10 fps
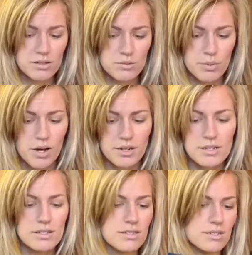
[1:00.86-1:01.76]
this
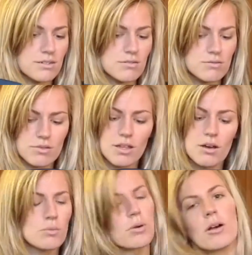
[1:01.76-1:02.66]
body, so
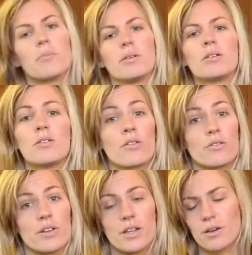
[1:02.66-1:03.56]
that'll probably be in another
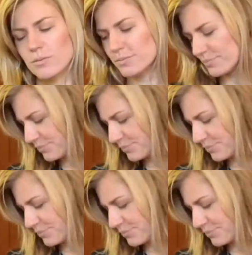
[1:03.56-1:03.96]
video.